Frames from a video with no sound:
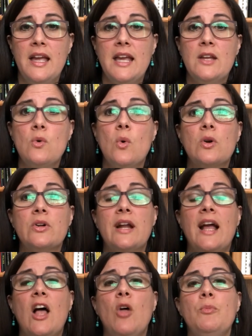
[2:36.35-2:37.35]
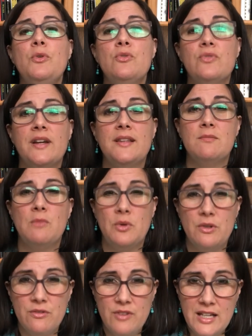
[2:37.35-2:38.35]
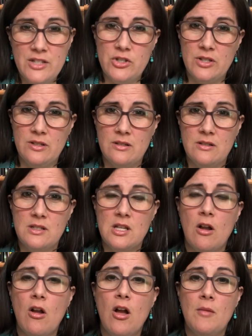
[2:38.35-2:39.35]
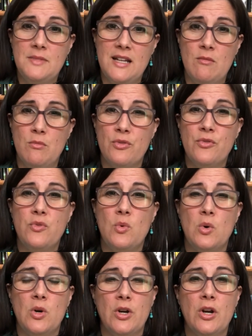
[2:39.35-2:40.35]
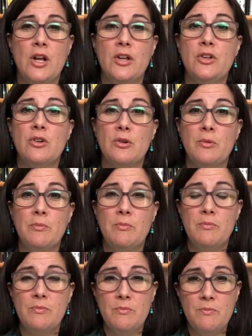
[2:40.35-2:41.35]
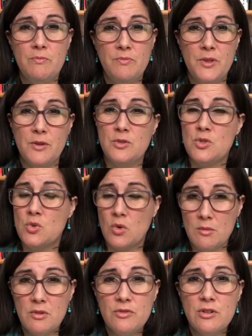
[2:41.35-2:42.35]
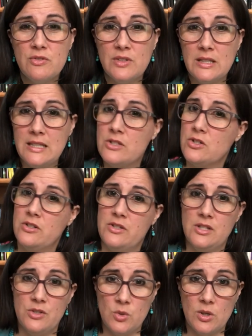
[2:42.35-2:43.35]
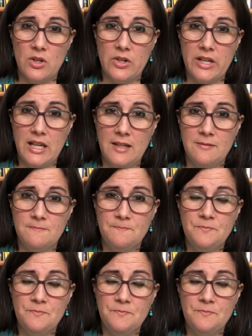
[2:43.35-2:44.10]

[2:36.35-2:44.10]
in order to help you find the motivation to calm down before your the storm of your feelings turns into a hurricane.